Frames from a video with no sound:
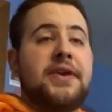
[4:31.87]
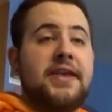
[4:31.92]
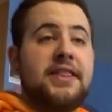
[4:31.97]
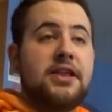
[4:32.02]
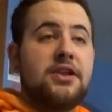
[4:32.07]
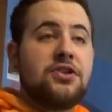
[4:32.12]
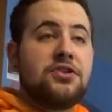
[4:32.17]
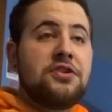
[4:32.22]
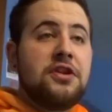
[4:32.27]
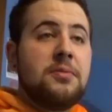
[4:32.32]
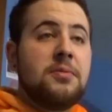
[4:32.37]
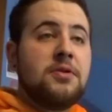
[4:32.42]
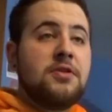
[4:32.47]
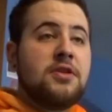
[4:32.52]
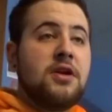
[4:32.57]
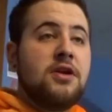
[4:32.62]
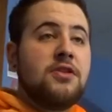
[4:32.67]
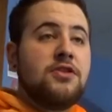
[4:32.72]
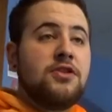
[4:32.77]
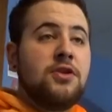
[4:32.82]
get this on
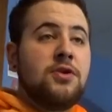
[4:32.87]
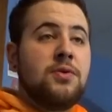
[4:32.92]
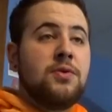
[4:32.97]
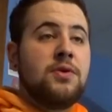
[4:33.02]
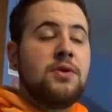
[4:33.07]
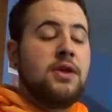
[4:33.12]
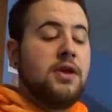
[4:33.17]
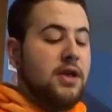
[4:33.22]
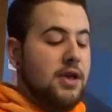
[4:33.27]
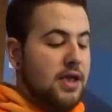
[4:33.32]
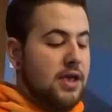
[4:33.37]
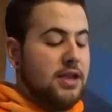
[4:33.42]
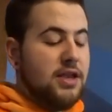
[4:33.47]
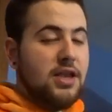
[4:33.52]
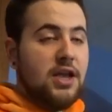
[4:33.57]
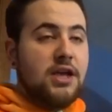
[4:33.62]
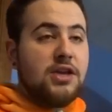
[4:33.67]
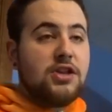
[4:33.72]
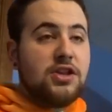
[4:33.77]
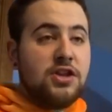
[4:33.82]
Amazon soon, and
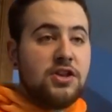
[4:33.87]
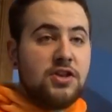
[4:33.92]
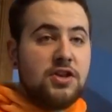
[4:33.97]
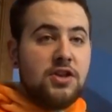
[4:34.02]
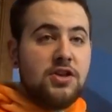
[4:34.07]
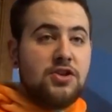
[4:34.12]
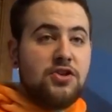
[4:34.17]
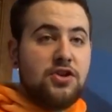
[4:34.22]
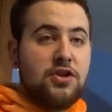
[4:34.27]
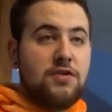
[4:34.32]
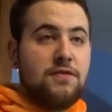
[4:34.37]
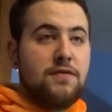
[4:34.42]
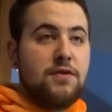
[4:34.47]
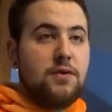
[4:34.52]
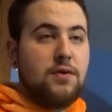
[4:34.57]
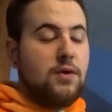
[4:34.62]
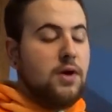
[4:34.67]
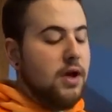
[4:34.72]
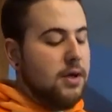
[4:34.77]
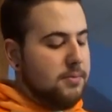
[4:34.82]
yes, this is G
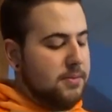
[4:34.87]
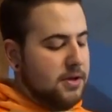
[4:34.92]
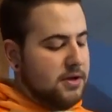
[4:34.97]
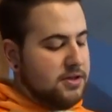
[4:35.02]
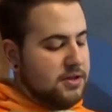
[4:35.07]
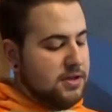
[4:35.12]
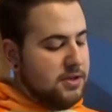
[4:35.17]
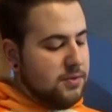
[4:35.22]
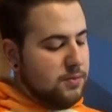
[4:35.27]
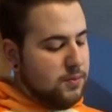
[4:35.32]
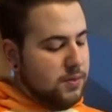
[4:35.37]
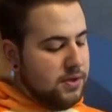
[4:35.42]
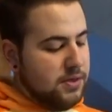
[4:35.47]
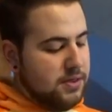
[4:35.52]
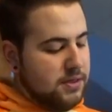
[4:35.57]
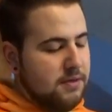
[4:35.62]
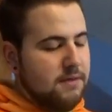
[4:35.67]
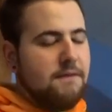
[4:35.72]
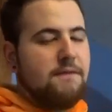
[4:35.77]
Fuel. I mixed it with